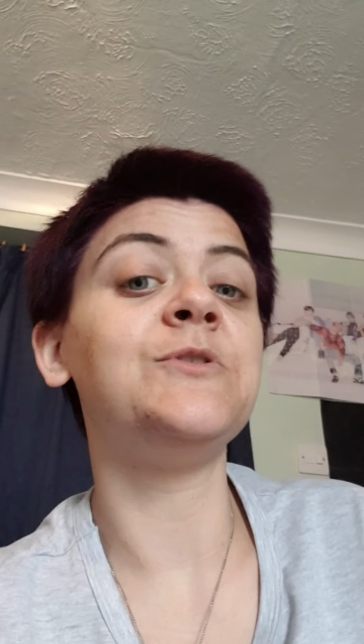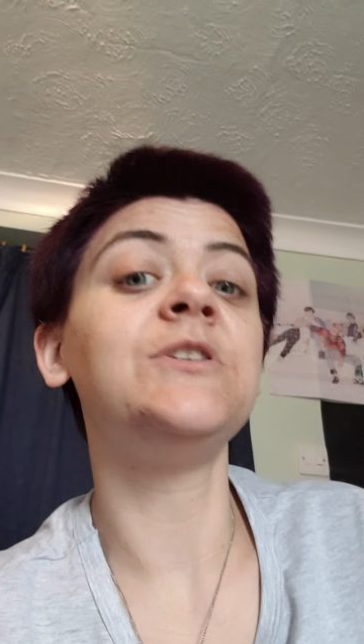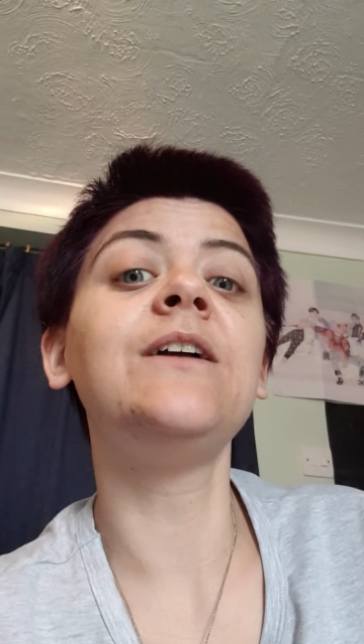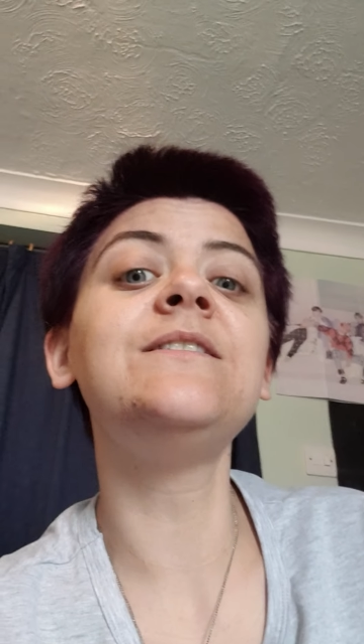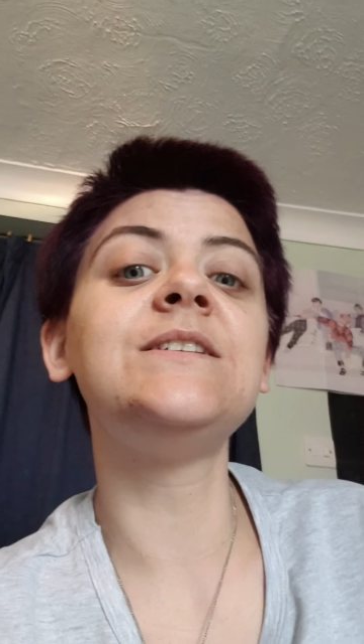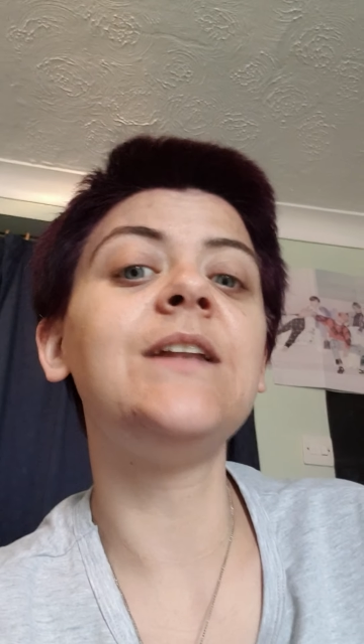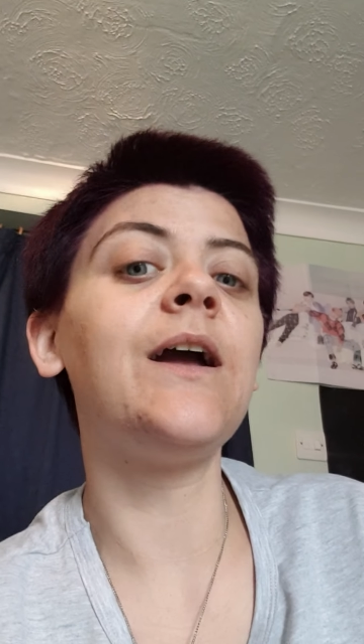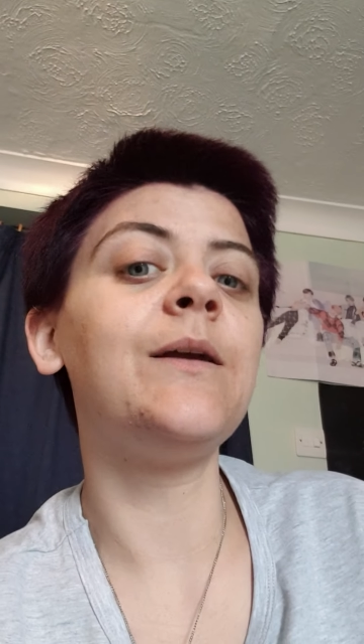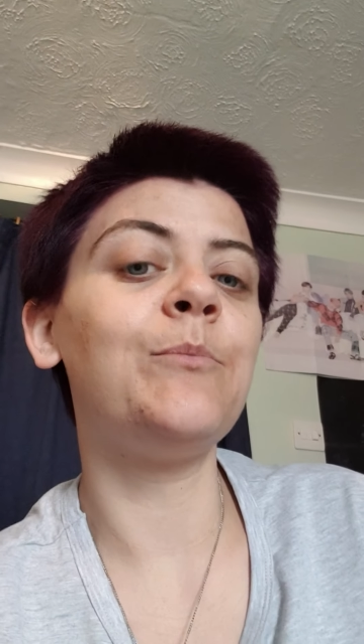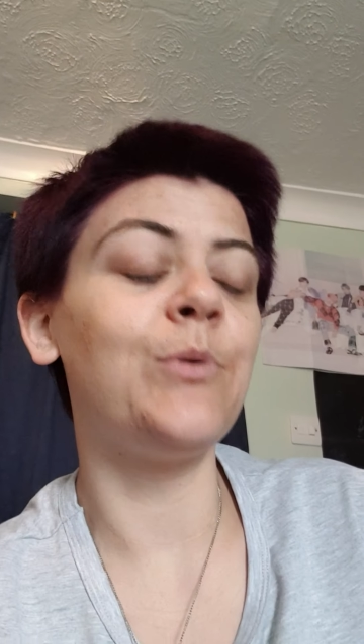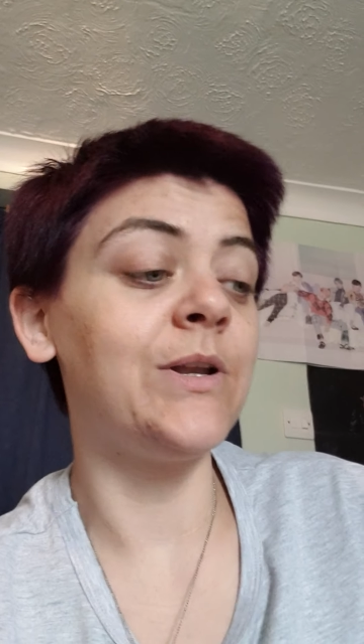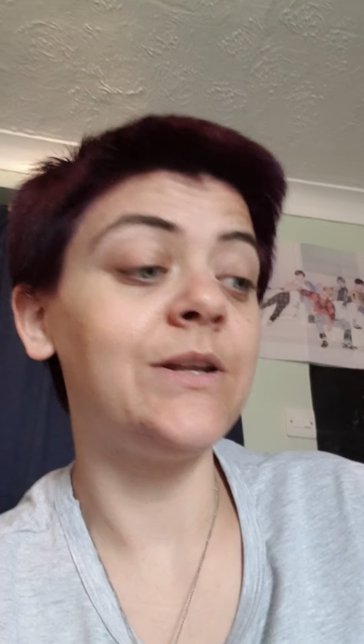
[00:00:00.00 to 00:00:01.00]
a
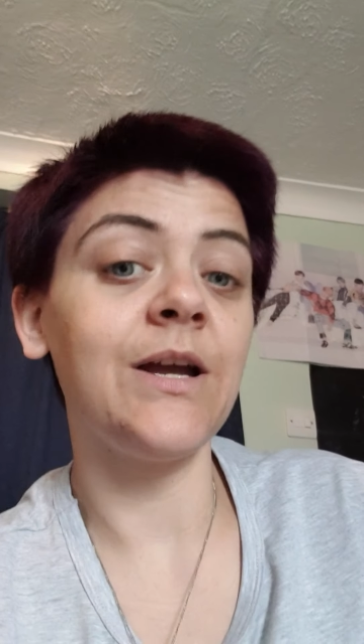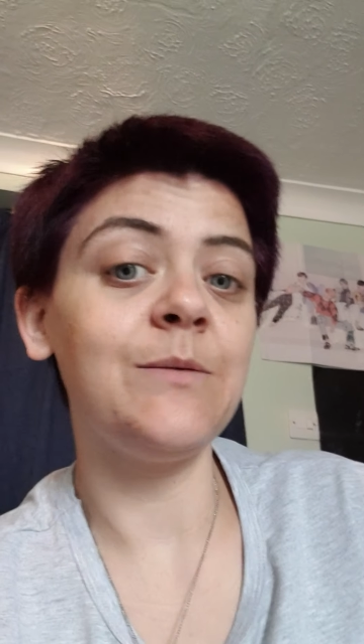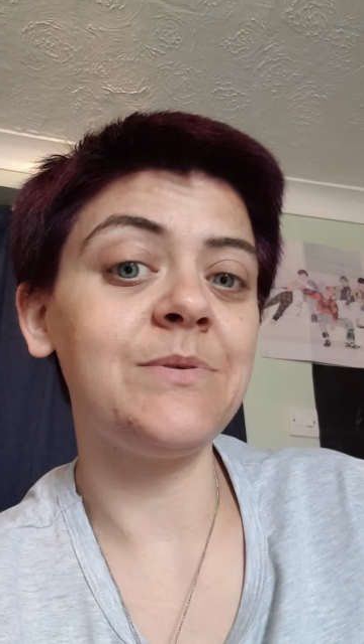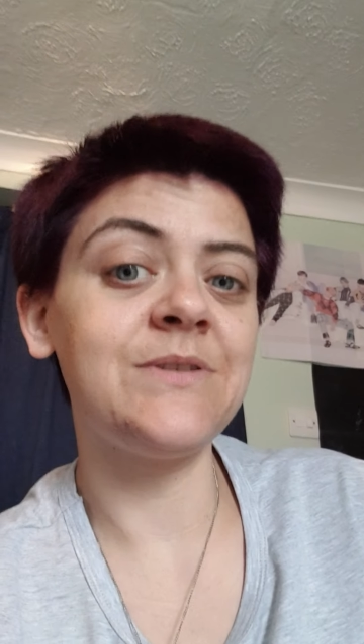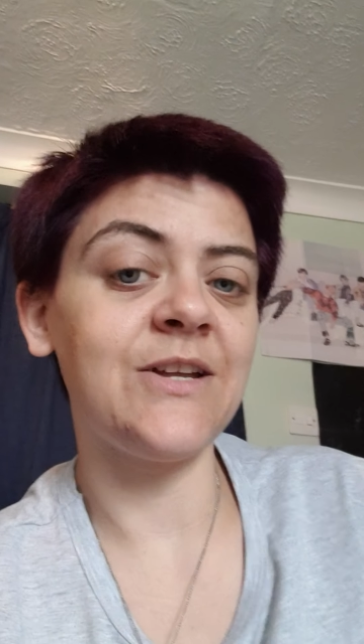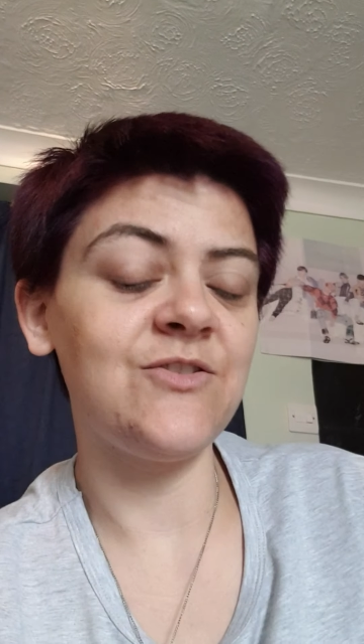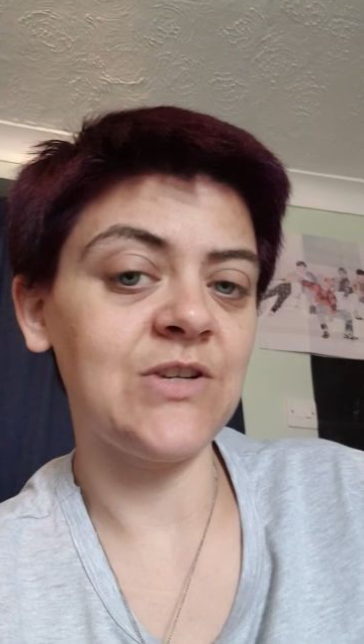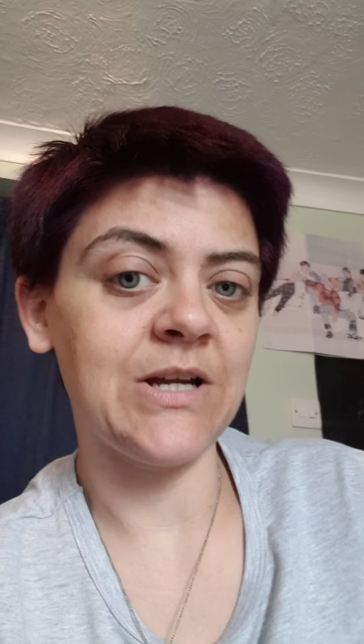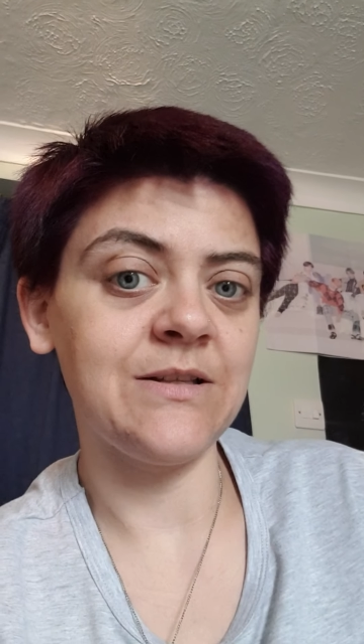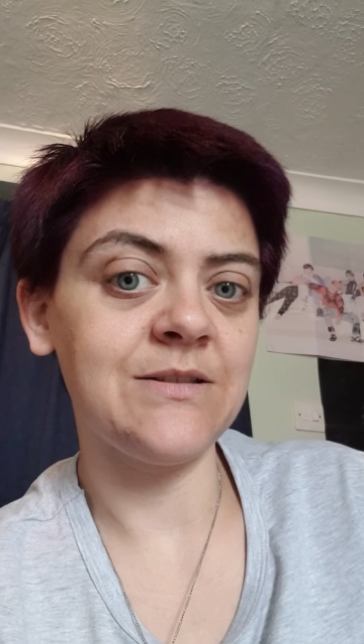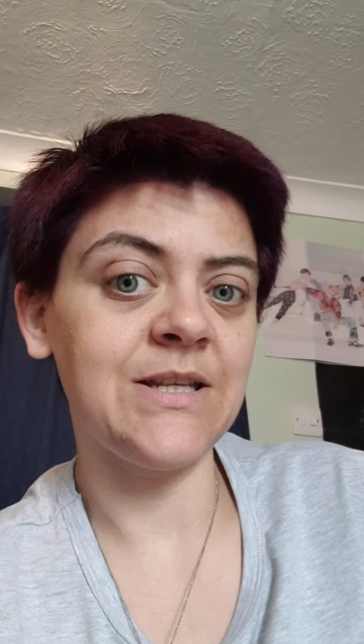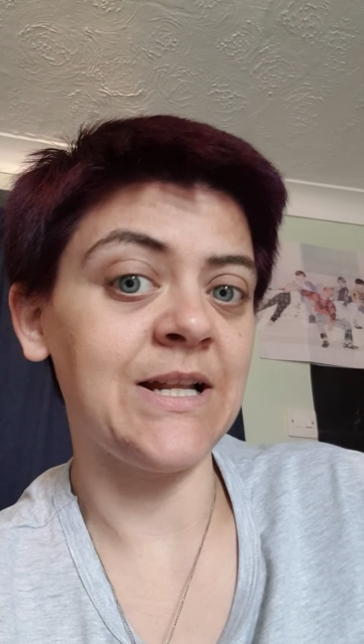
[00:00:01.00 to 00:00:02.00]
99.9%
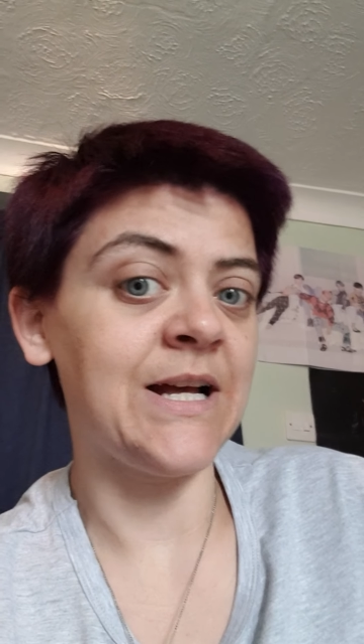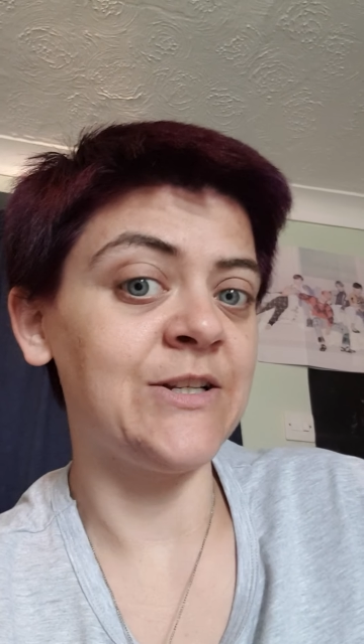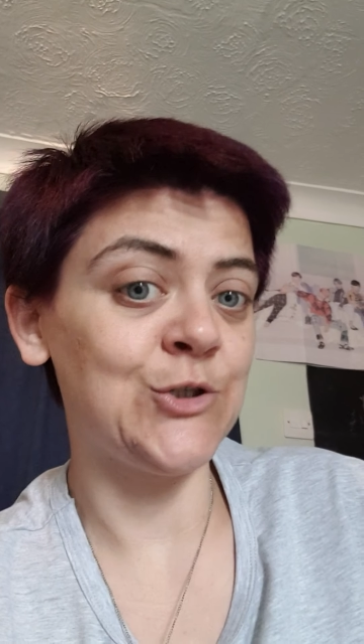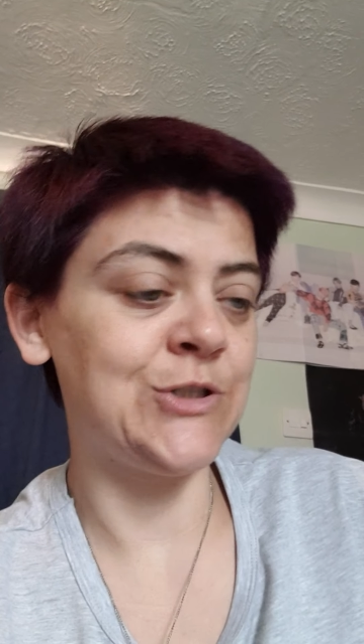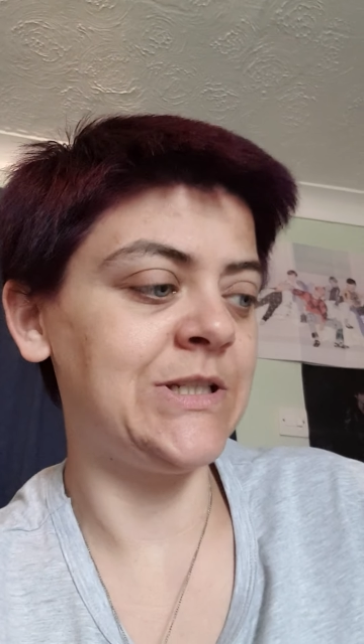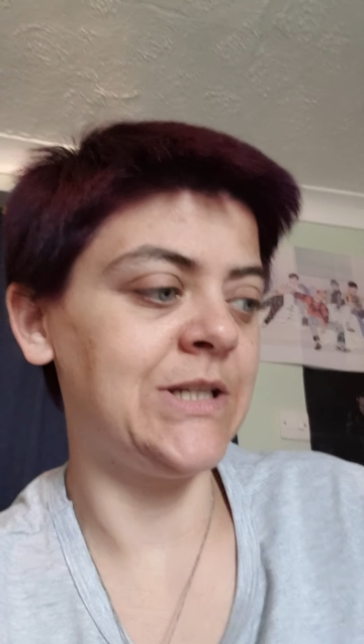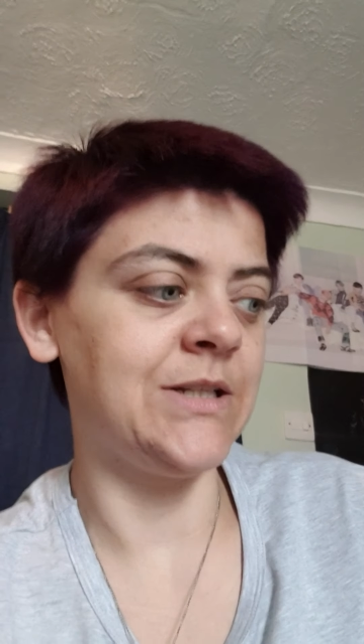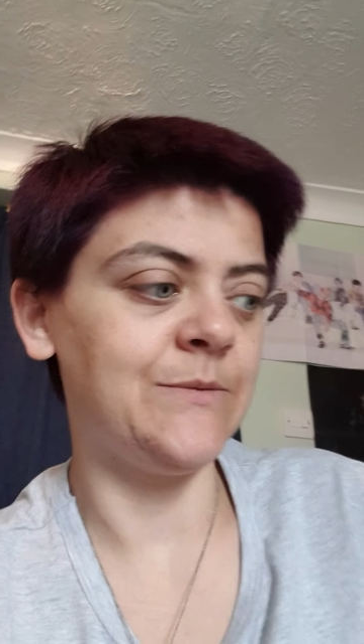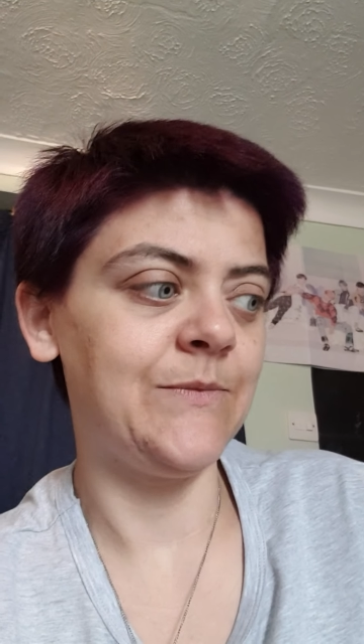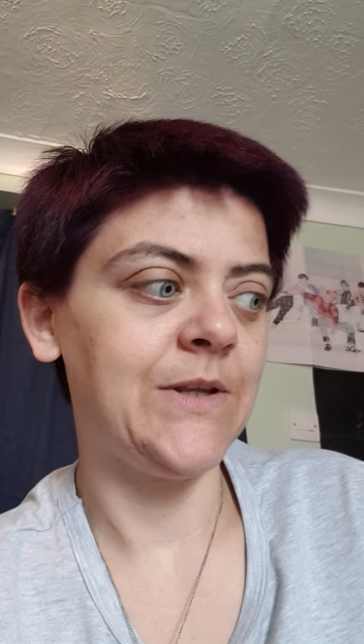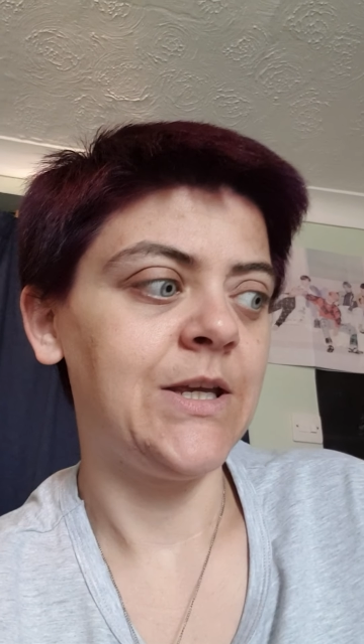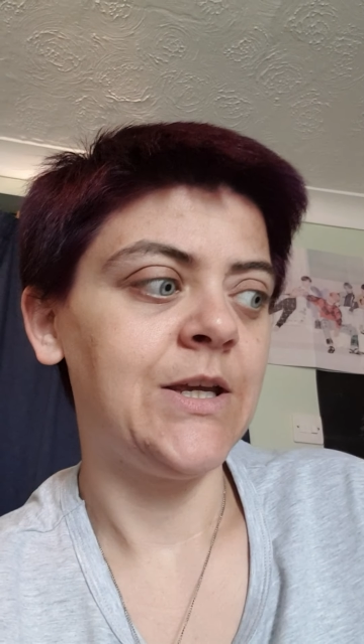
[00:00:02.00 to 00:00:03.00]
chance it had a hoodie in it,
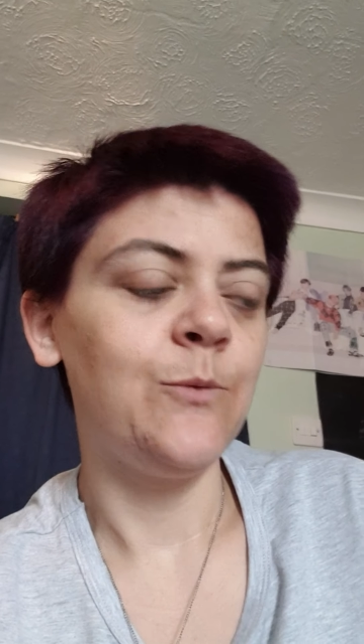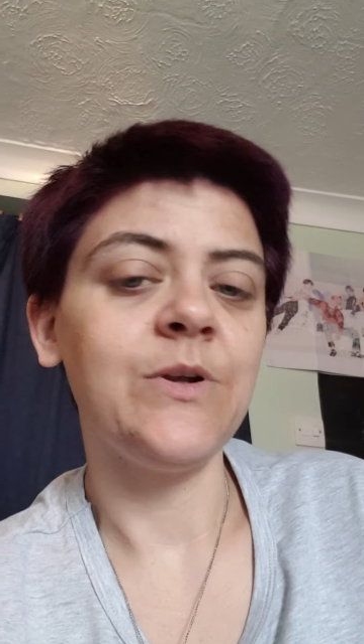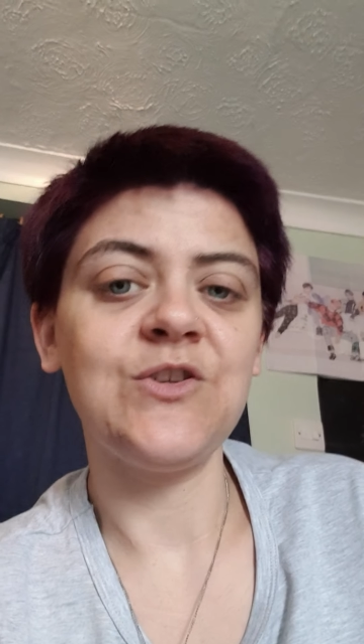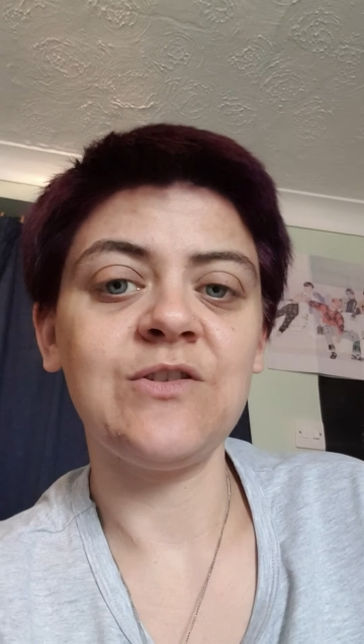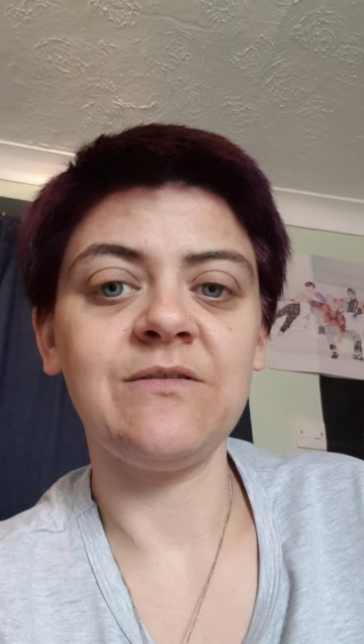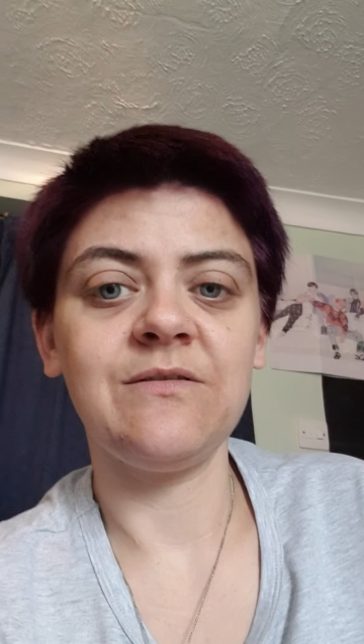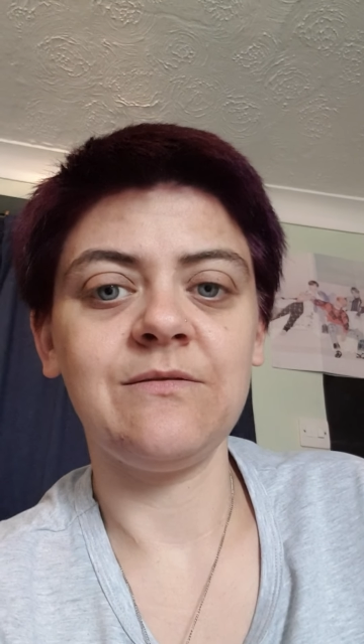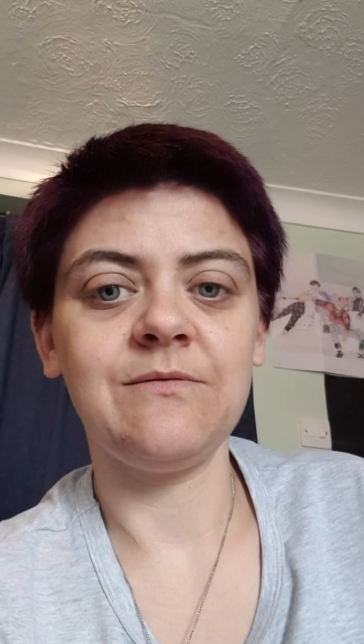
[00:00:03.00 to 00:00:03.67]
which